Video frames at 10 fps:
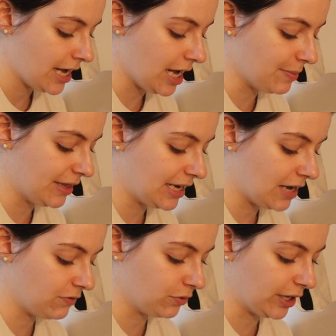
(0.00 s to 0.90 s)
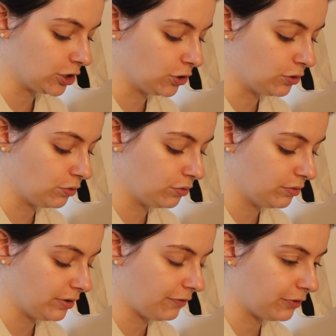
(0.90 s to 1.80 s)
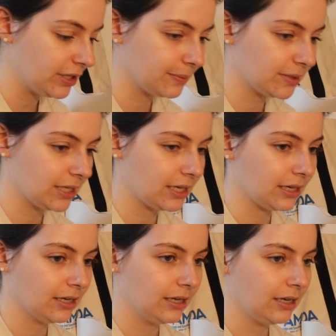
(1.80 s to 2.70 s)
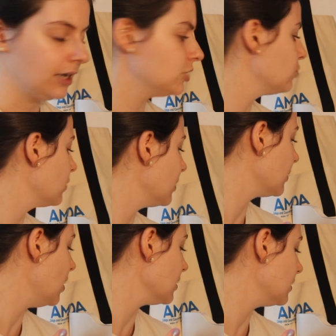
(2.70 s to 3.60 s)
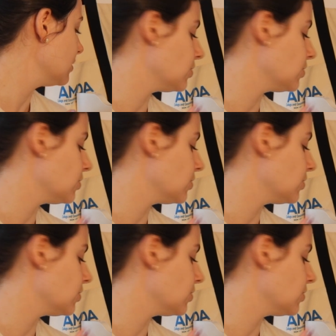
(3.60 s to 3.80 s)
And they gave you like a free lipstick and 2 free lip glosses.